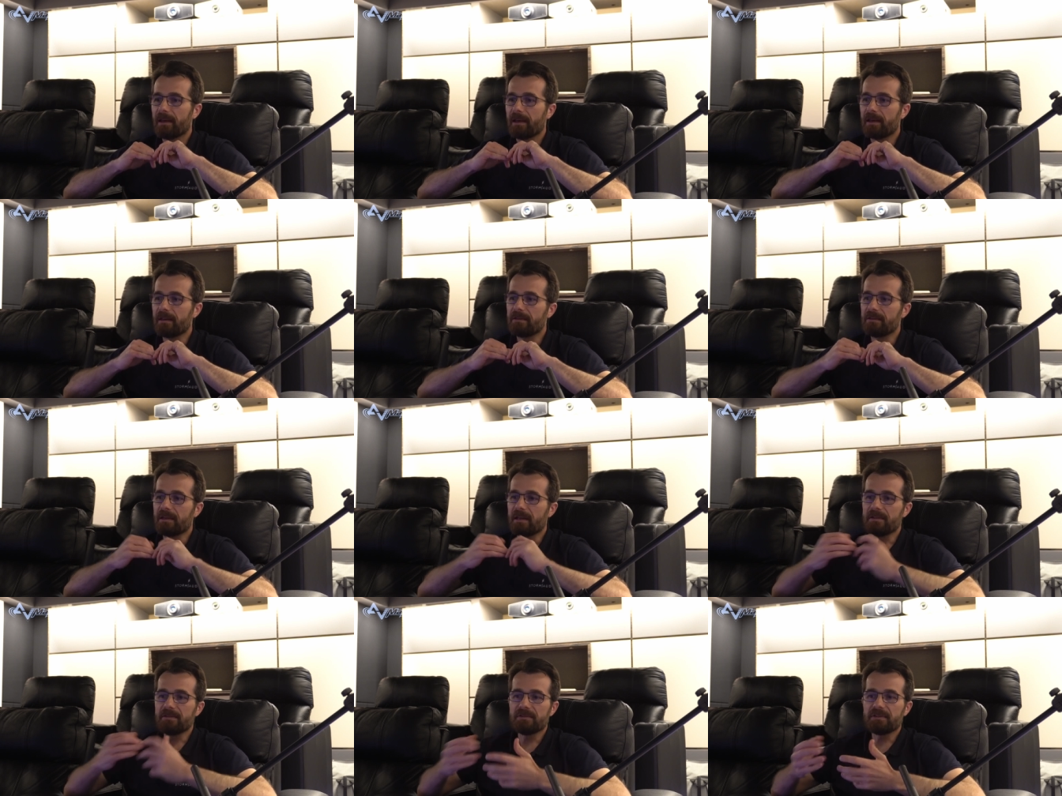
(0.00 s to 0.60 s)

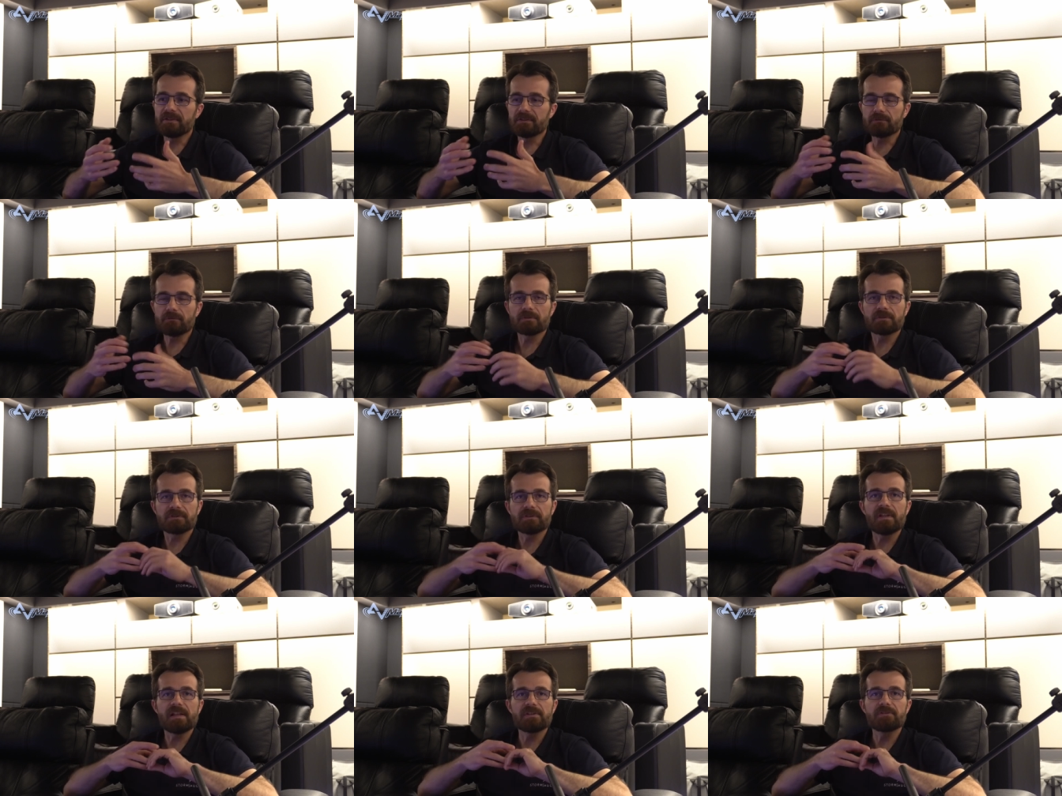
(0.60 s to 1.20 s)
And, and this
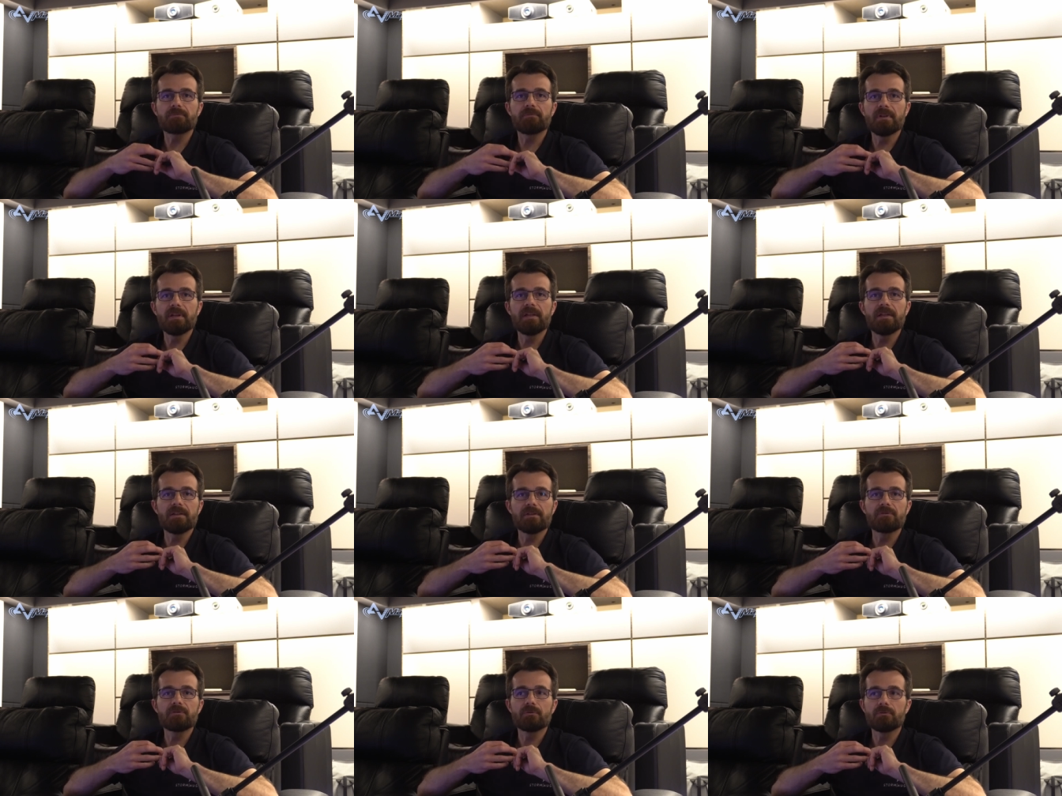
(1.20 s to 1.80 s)
translates
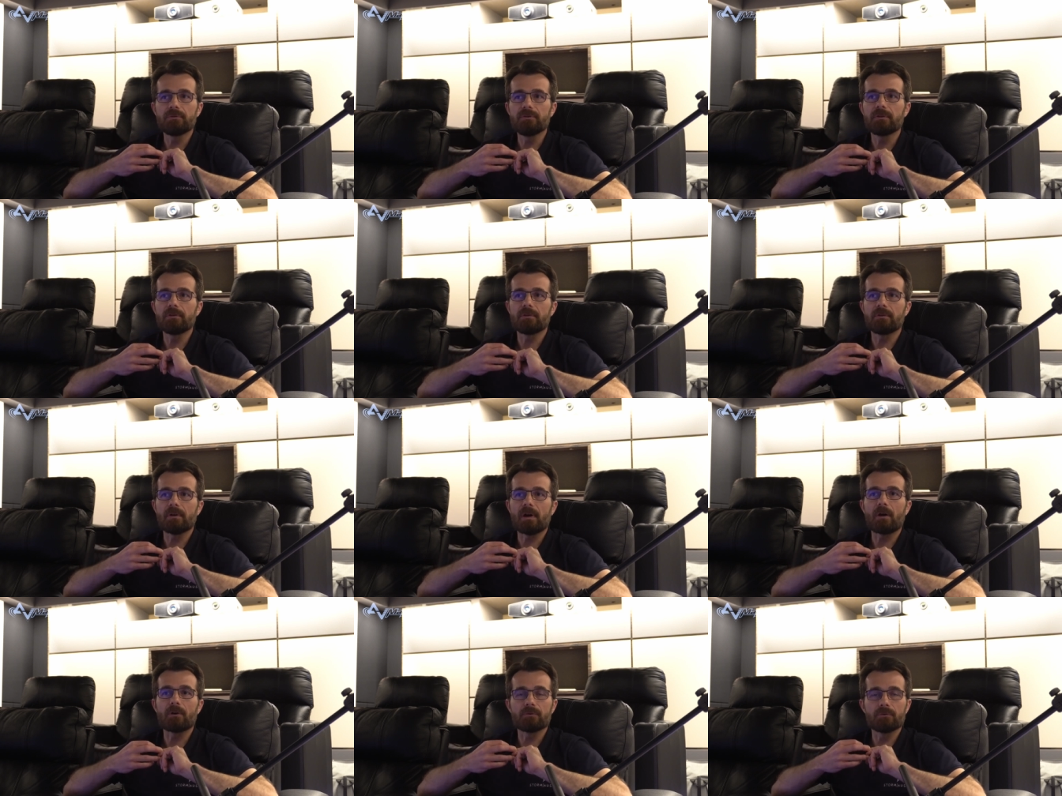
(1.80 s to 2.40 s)
really into
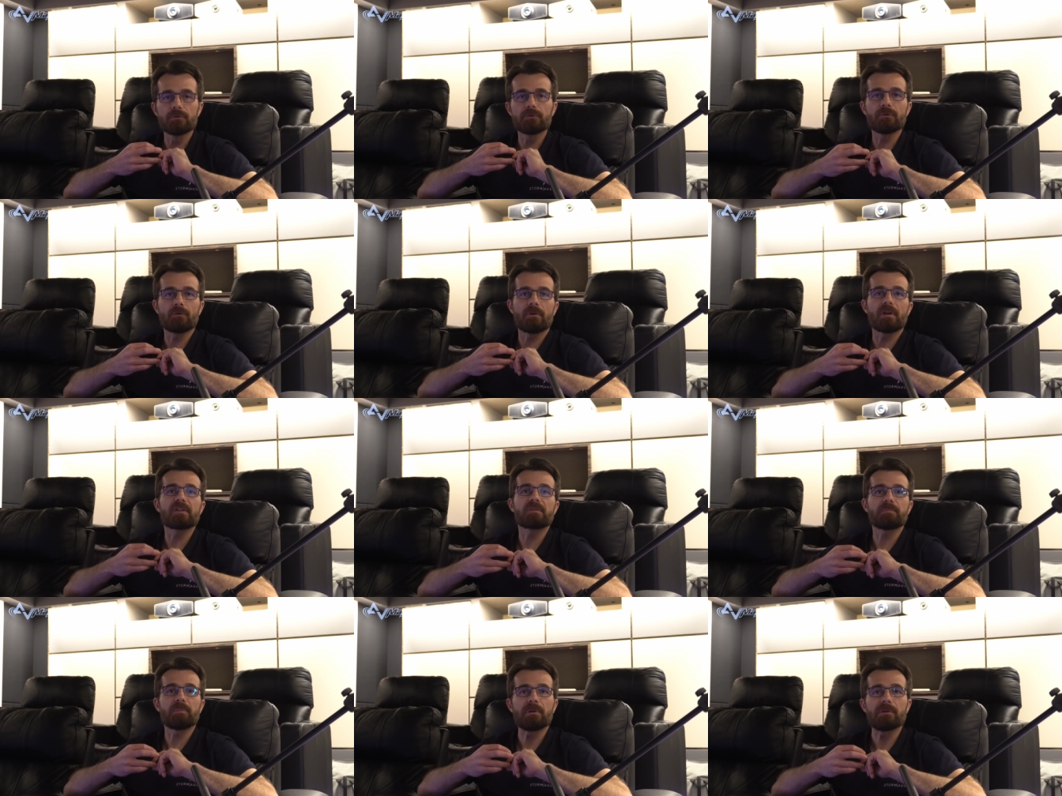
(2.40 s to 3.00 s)
the, our user
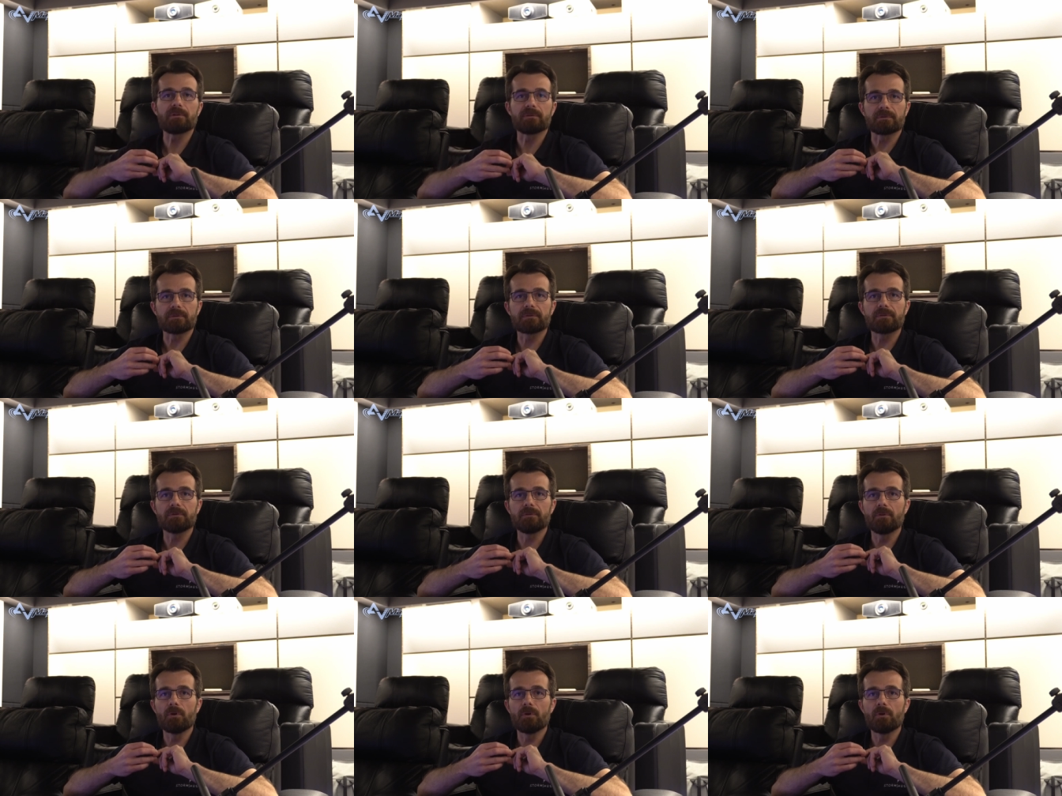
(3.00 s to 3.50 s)
experience.